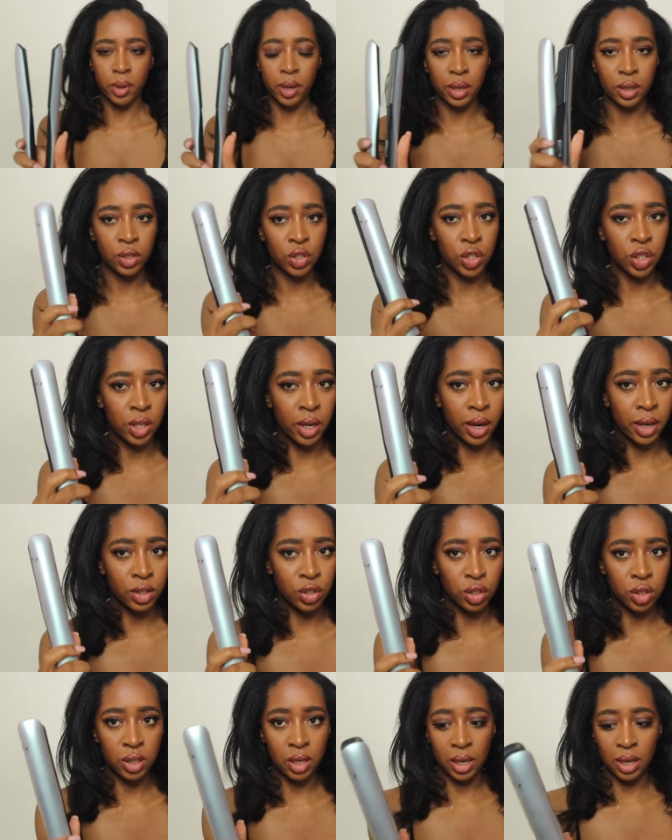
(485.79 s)
my
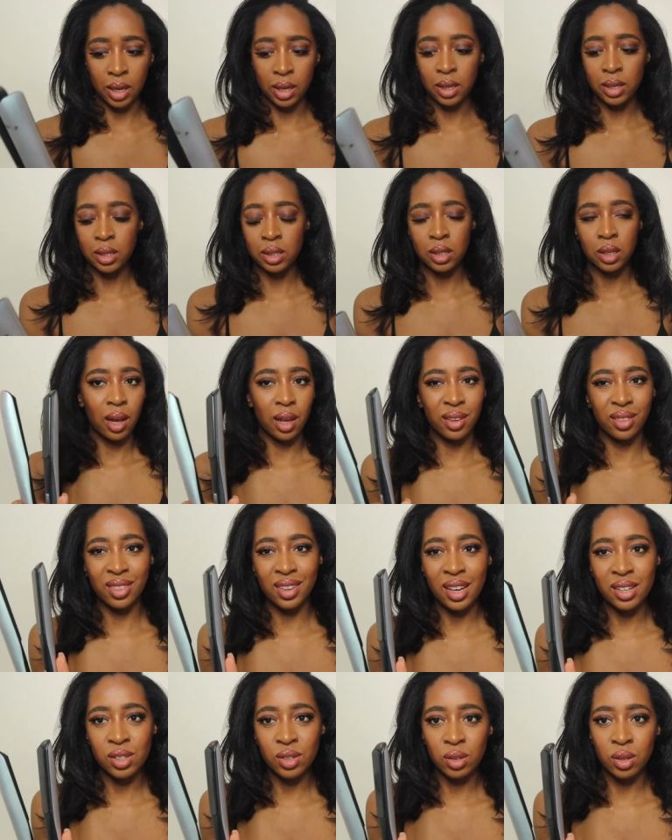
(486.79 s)
GHDs. Like
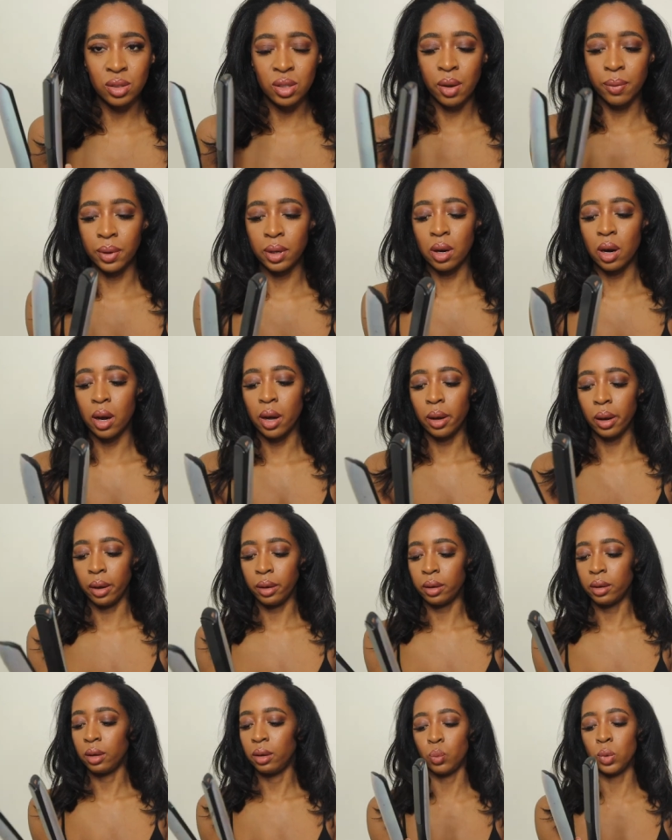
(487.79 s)
these are not something I
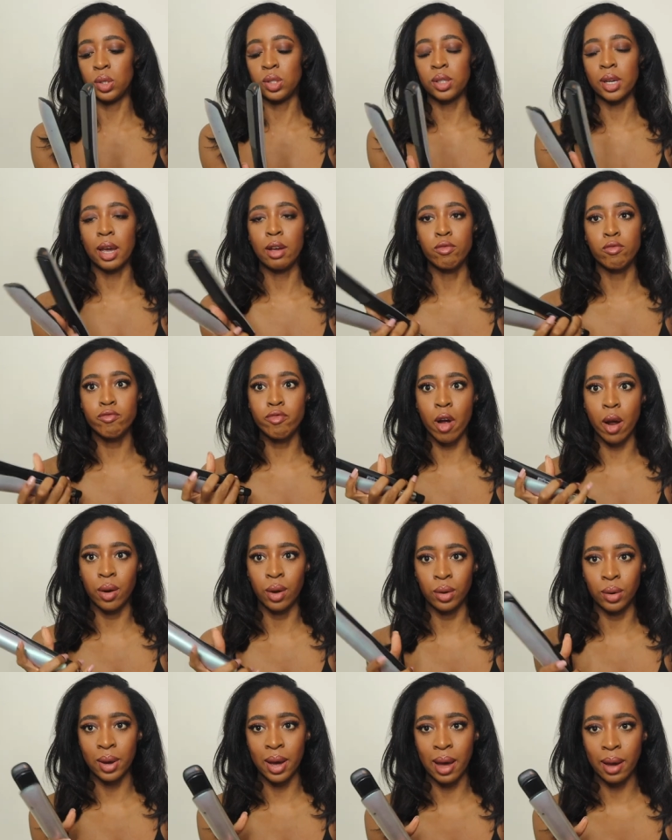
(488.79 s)
like would say run
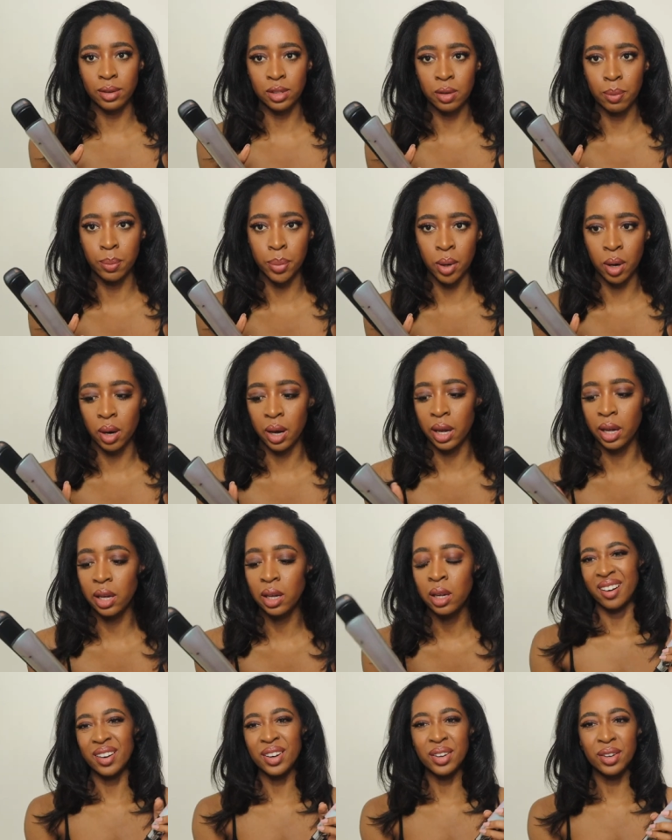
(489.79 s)
at your house and
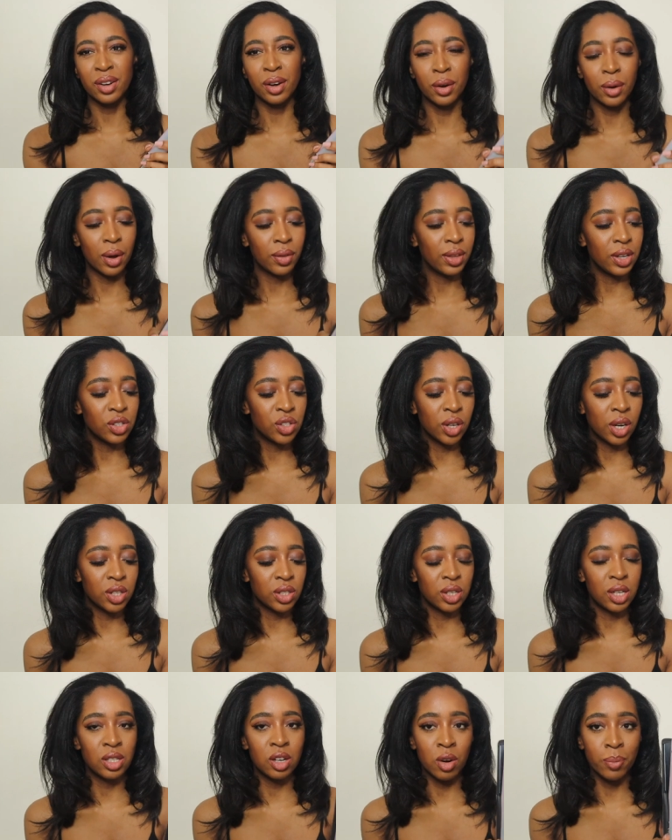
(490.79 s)
buy. I don't know, I think
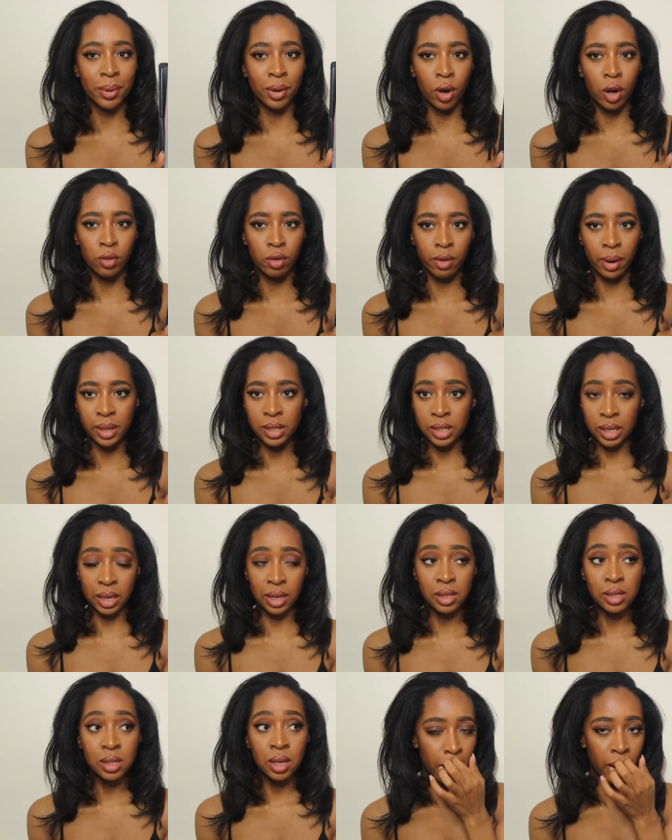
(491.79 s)
GHDs are a bit
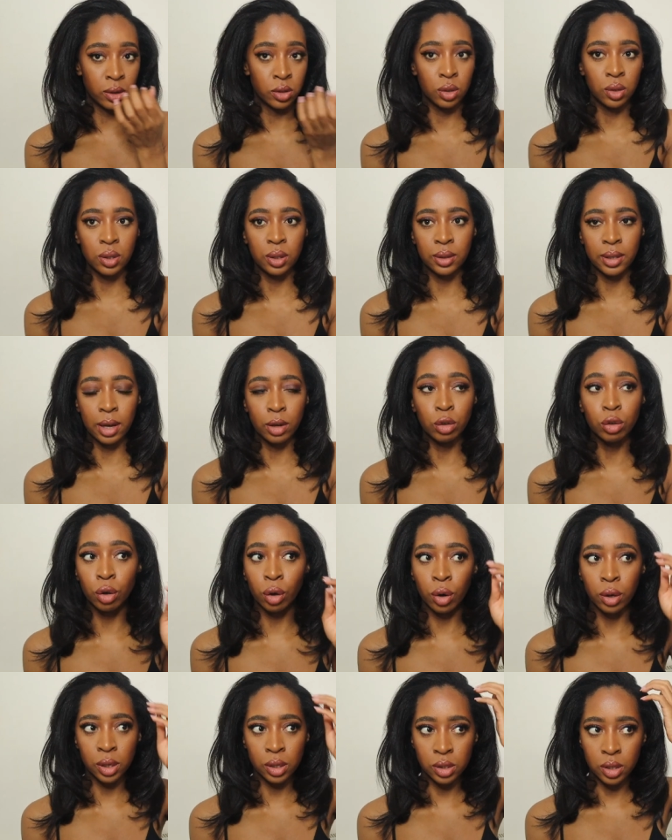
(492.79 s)
overrated, but I do think they're
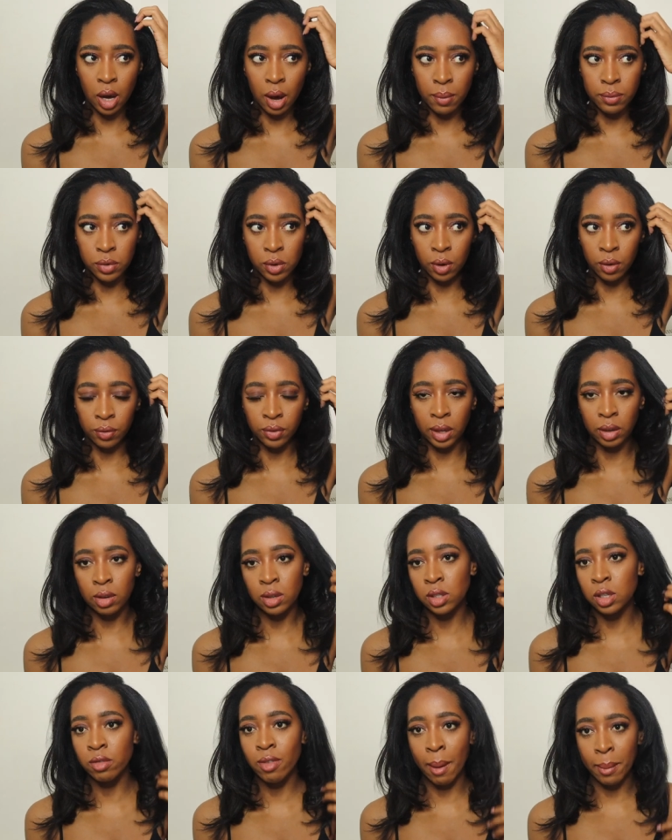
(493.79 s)
good in terms of they
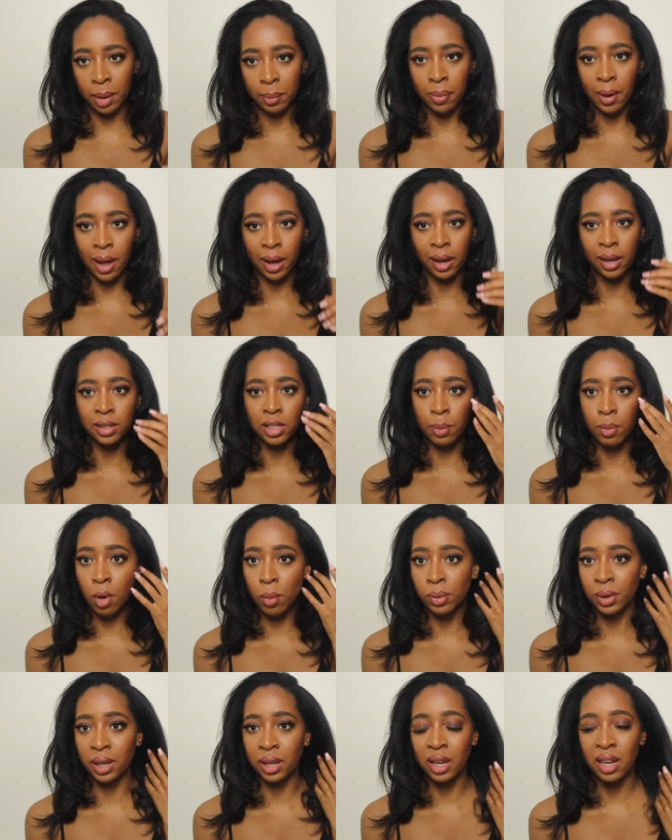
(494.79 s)
use ceramic plates, they're
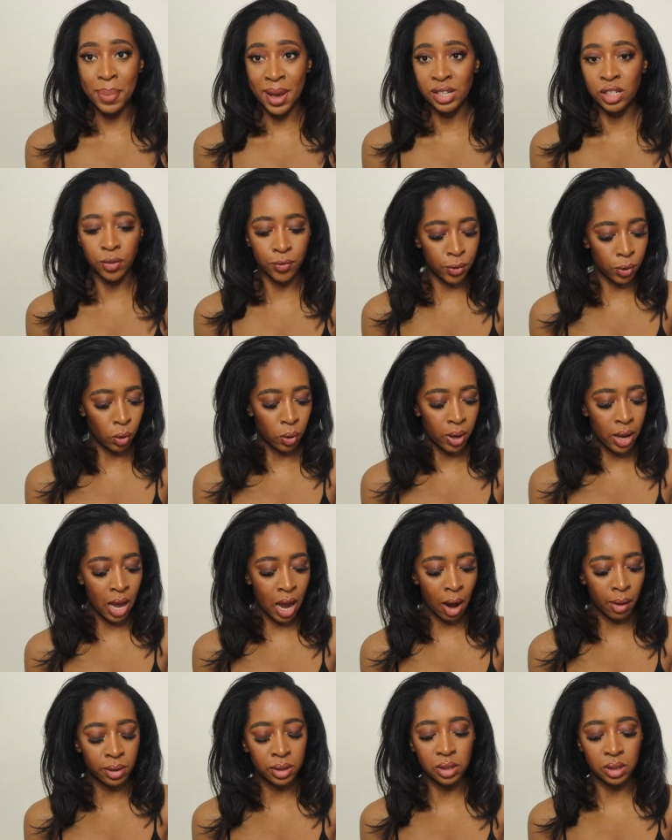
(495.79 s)
probably better for your
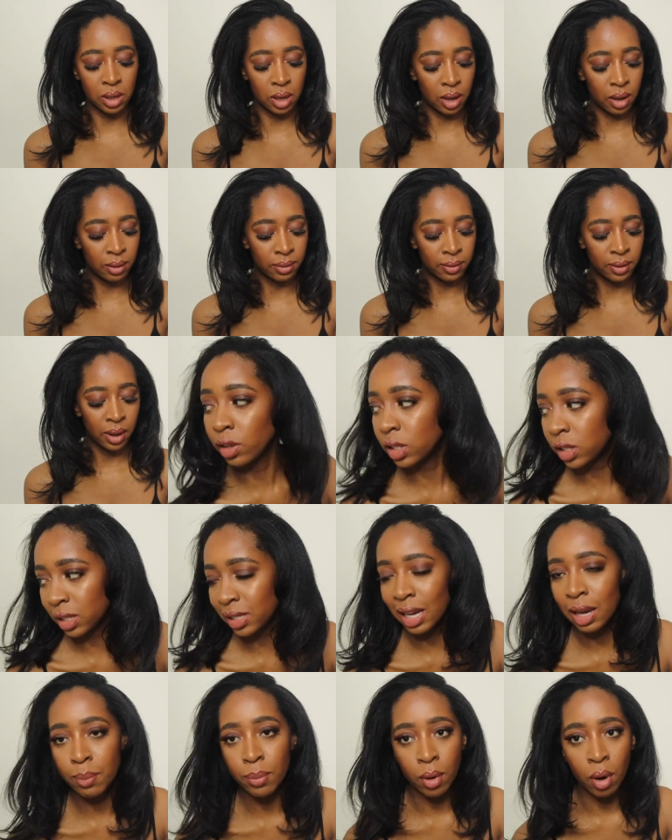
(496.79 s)
hair and stuff. The
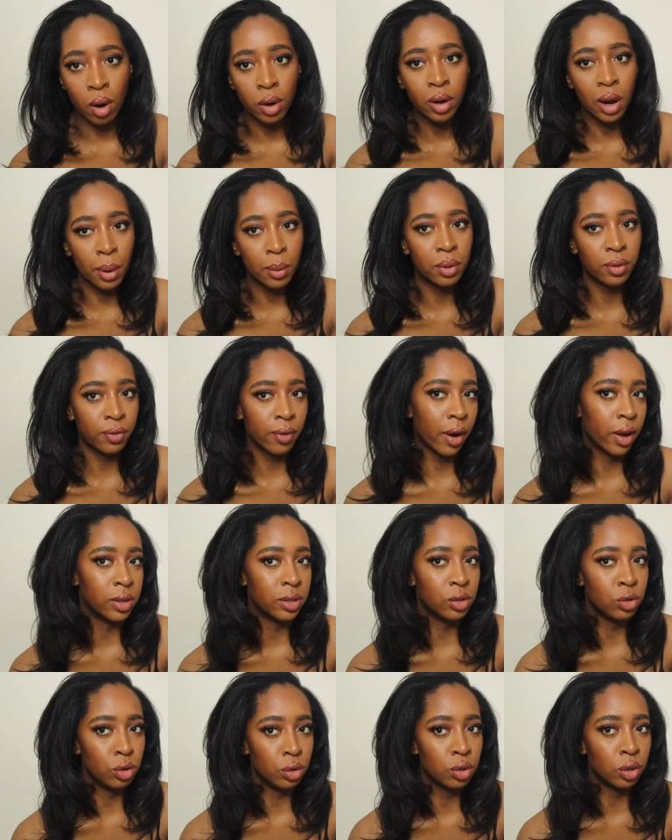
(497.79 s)
steam pod, I would
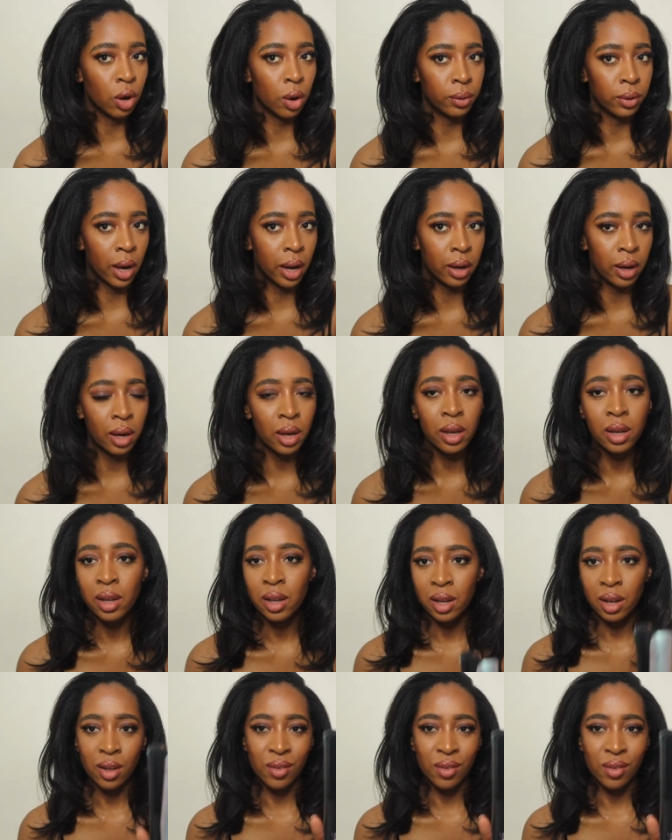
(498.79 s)
advise you to go and get it.